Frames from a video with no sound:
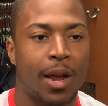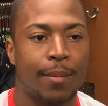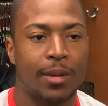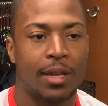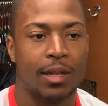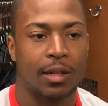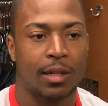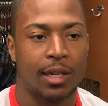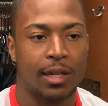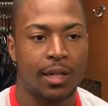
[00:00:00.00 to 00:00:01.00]
No, I mean,
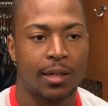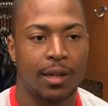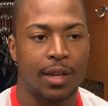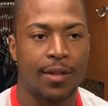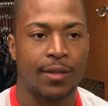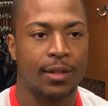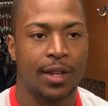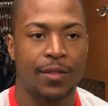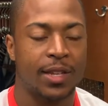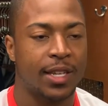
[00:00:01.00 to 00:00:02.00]
even
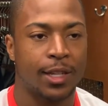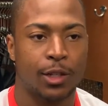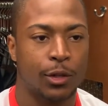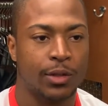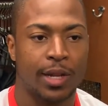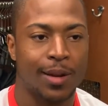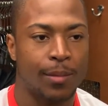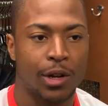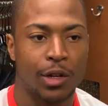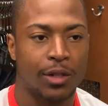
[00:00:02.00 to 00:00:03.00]
if he kicked those
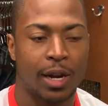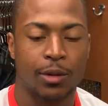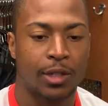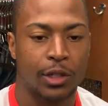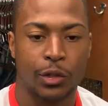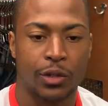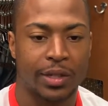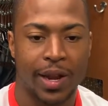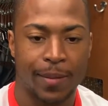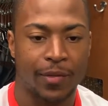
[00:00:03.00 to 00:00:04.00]
same balls, I would still do the
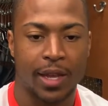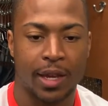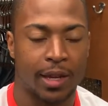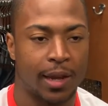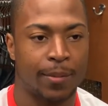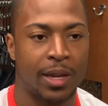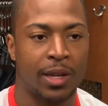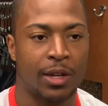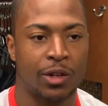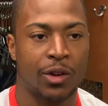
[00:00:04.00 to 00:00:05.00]
same thing. I
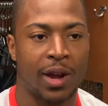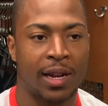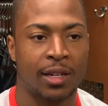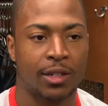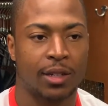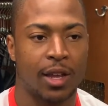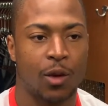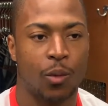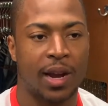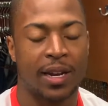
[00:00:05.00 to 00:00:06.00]
mean, you know, I
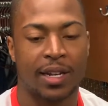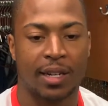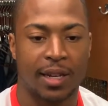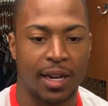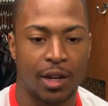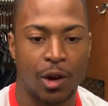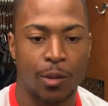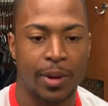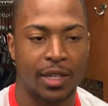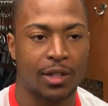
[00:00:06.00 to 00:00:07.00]
understand when I need to let it
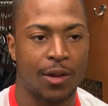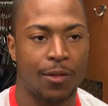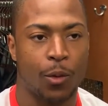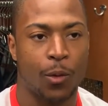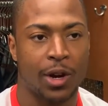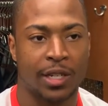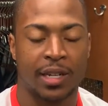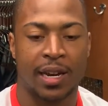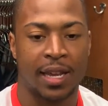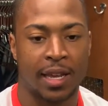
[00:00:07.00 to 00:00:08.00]
go based off of where it's
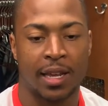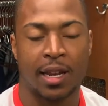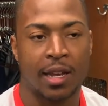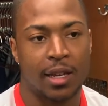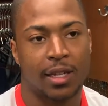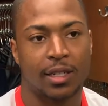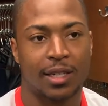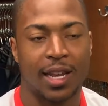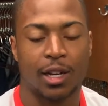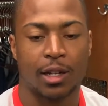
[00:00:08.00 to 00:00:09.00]
going to hit. It
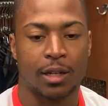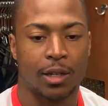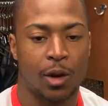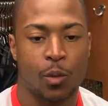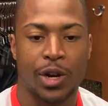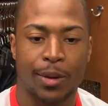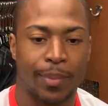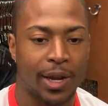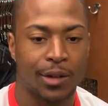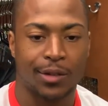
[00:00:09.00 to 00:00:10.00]
just had a
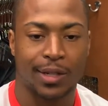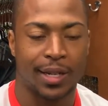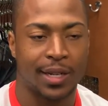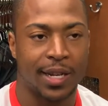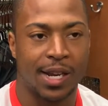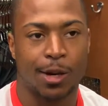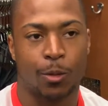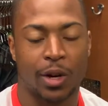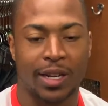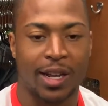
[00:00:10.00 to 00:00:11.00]
weird bounce, and it ended up
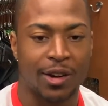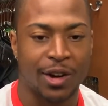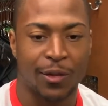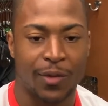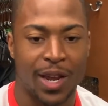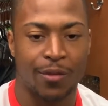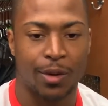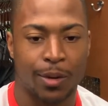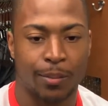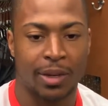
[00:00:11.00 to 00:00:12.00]
working out in their
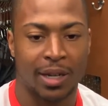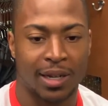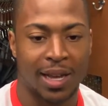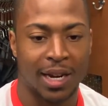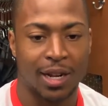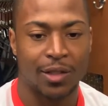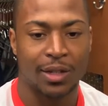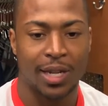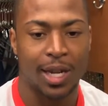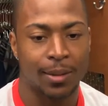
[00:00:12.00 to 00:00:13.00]
favor. But a lot of
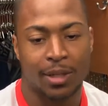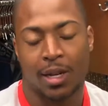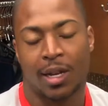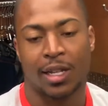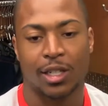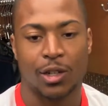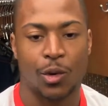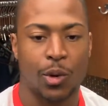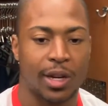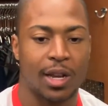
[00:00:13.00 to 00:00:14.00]
other times, it's
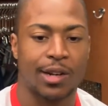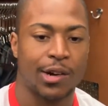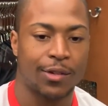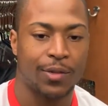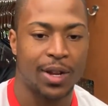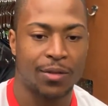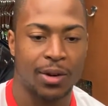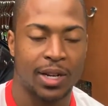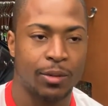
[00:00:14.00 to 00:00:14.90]
going to work out in our favor.